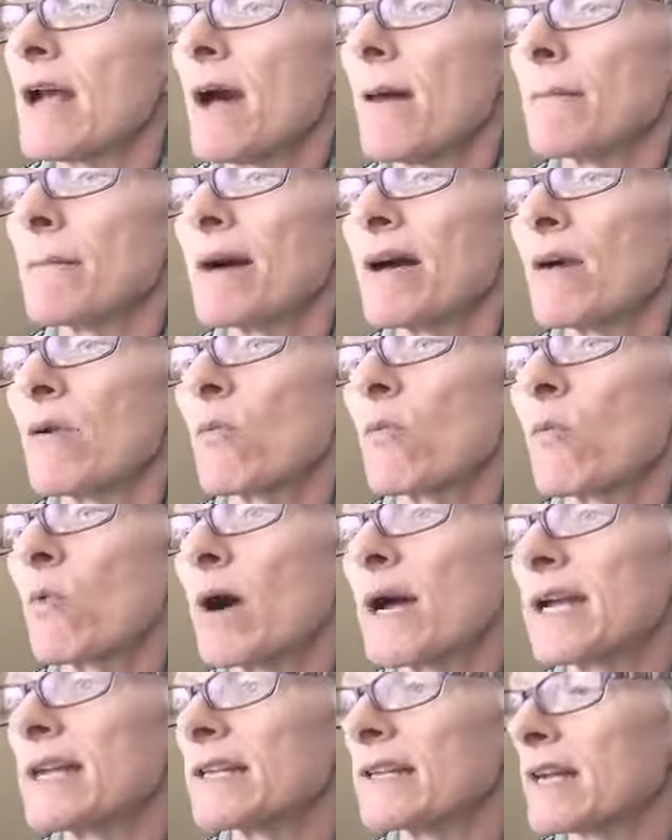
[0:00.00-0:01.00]
But
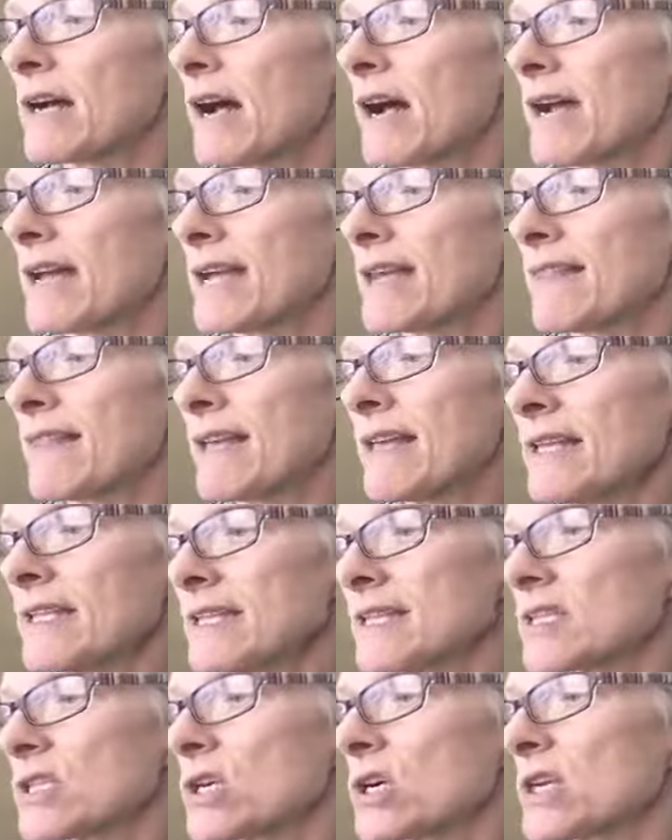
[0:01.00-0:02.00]
what I then
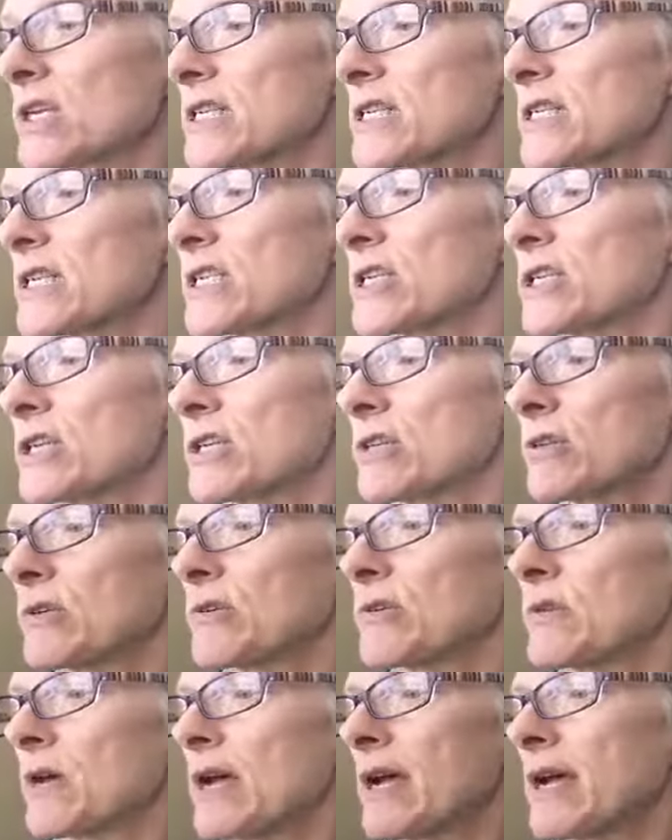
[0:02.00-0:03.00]
started to
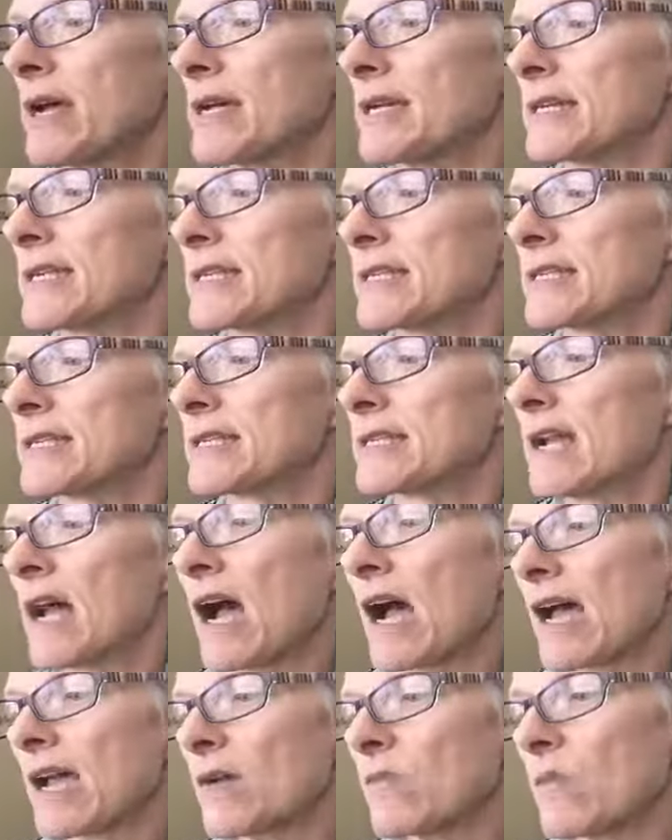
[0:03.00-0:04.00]
do is
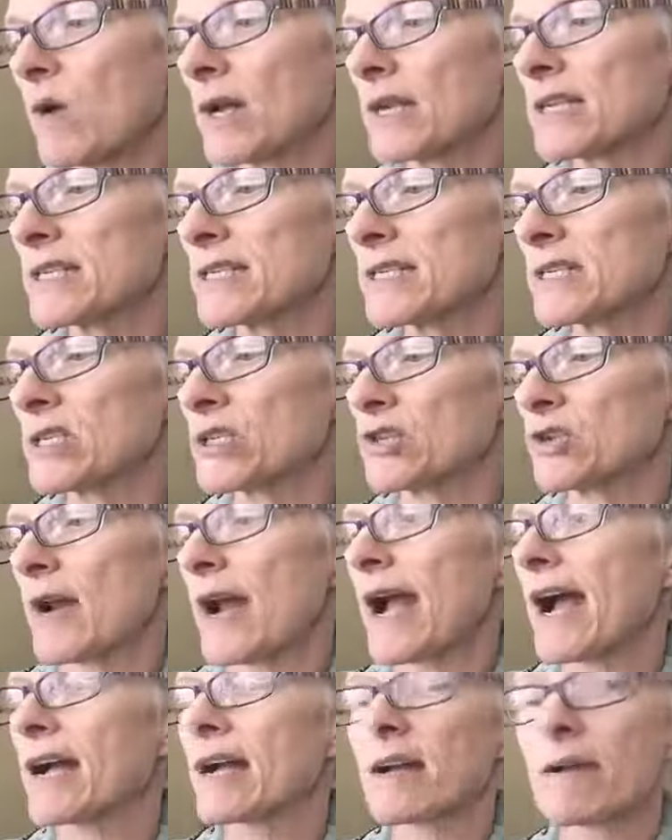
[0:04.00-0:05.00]
I wanted to
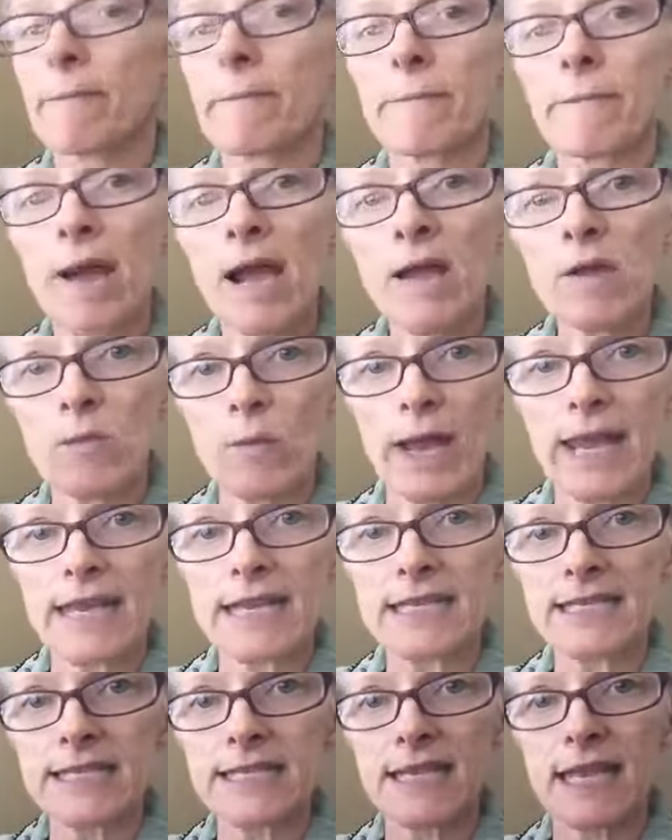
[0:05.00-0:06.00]
track my
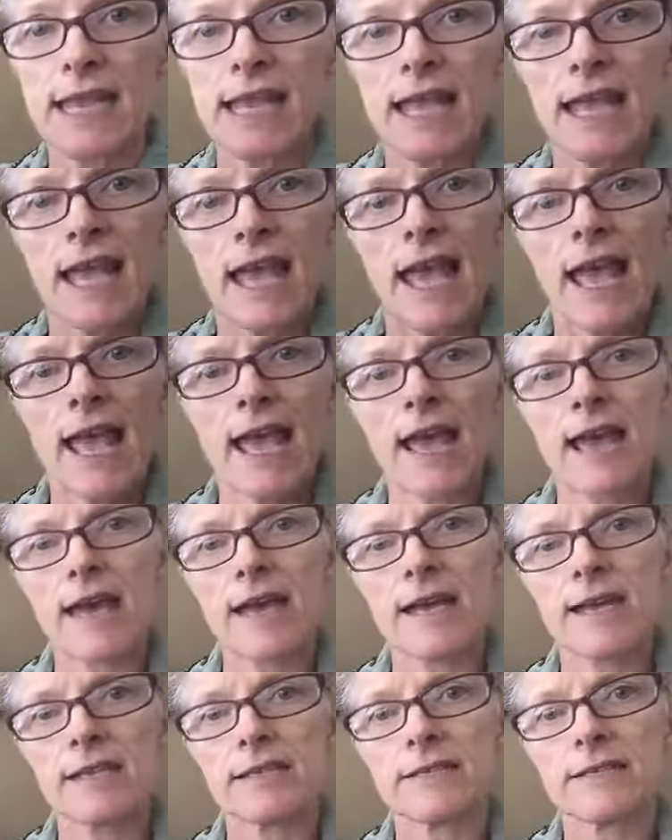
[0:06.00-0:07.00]
weight
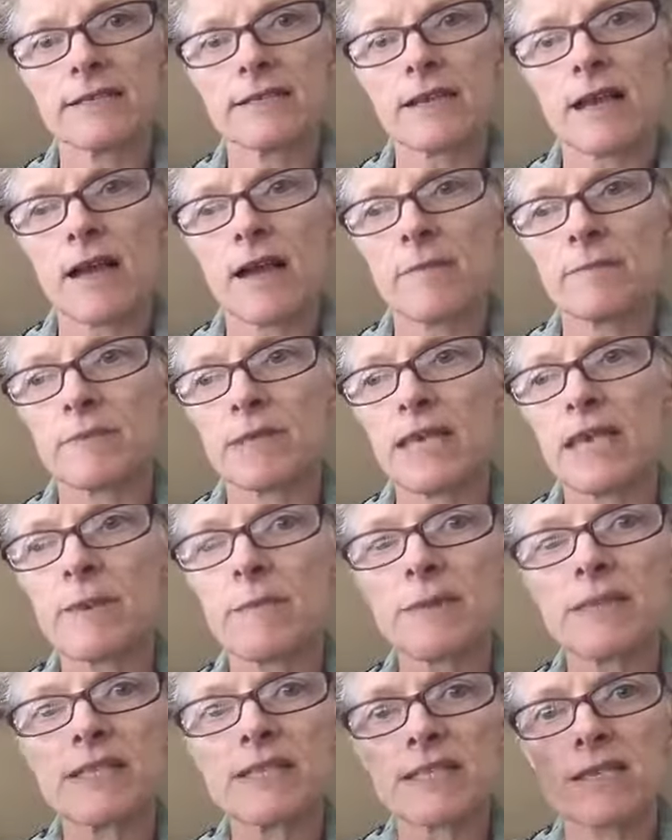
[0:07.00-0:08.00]
and keep
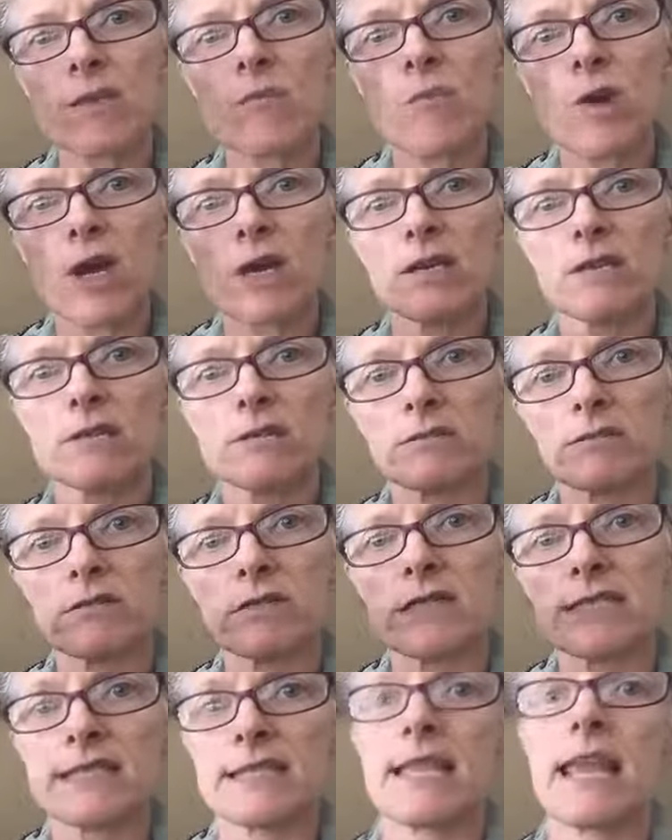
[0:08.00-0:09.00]
it somewhere
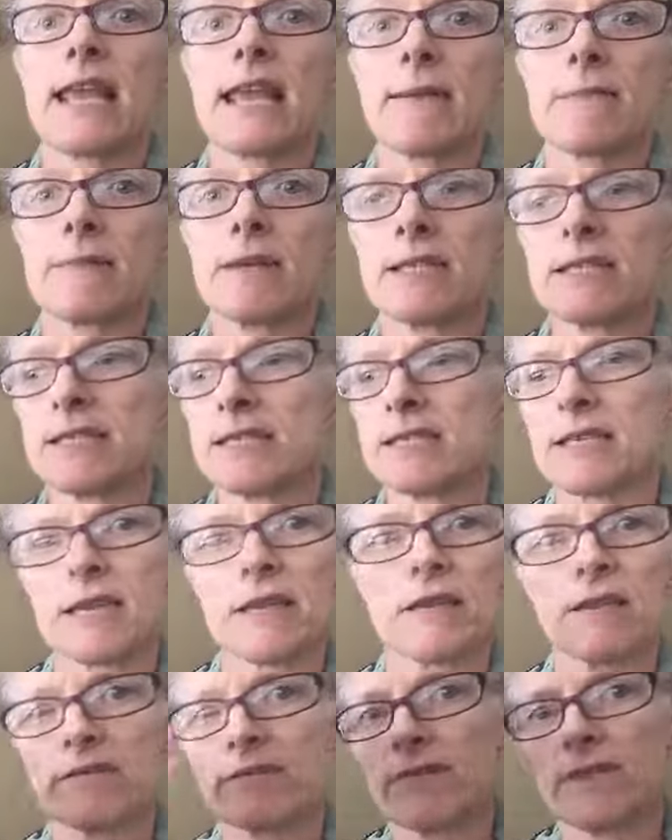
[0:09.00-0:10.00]
the same instead
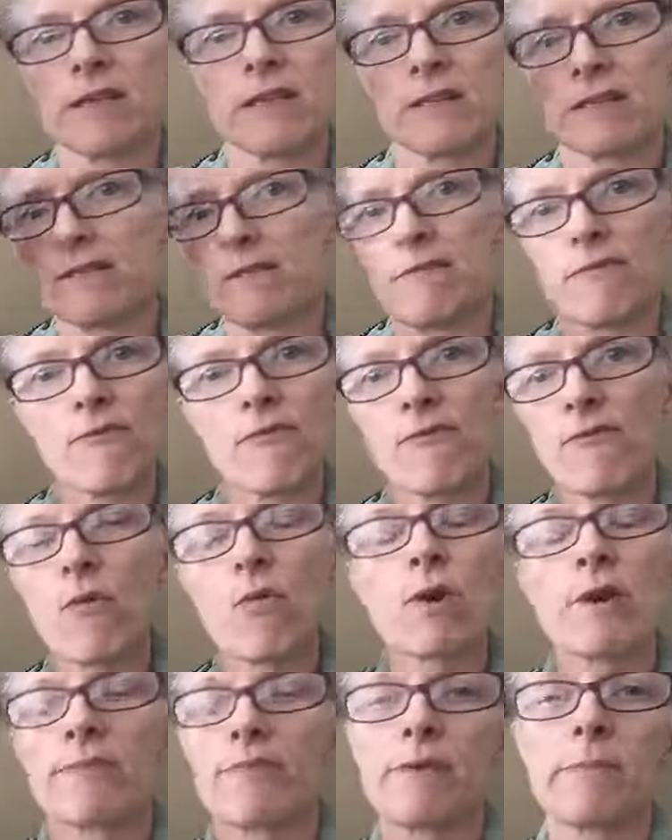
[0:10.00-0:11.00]
of in
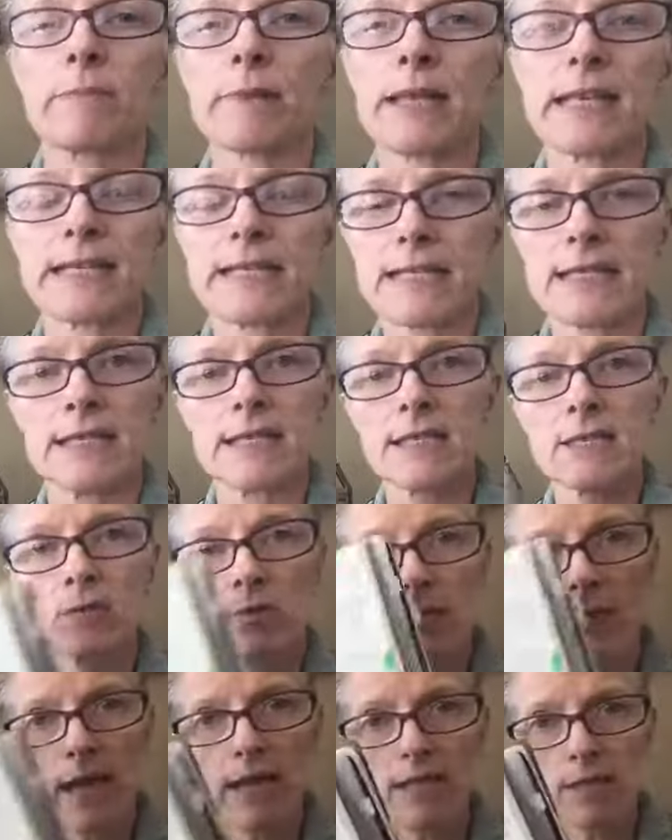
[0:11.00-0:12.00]
4 different places. So
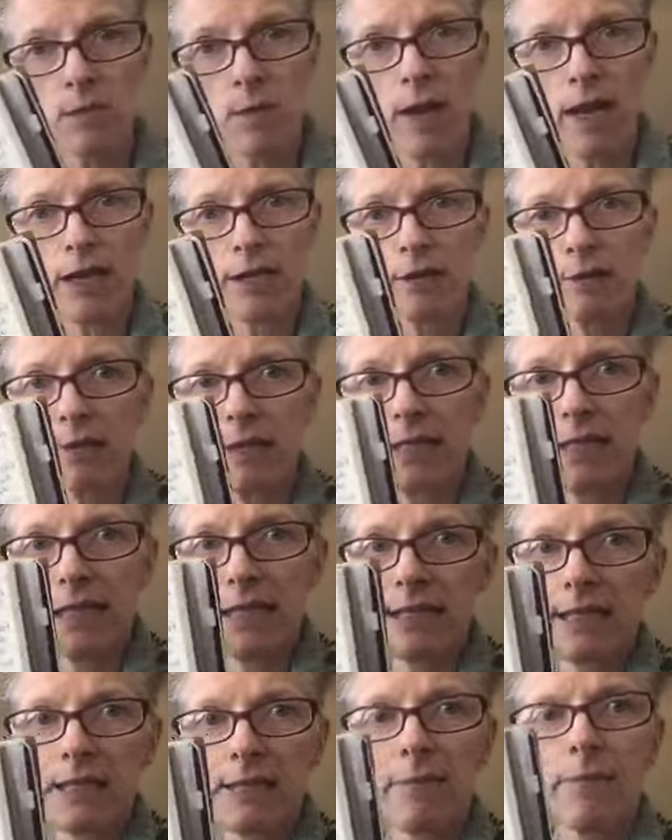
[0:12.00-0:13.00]
that's why I use
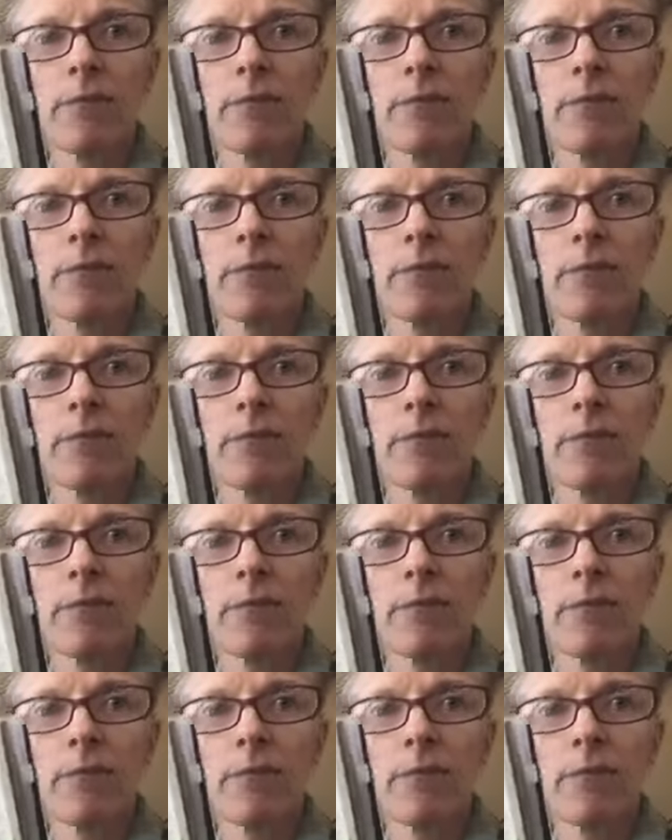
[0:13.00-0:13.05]
this.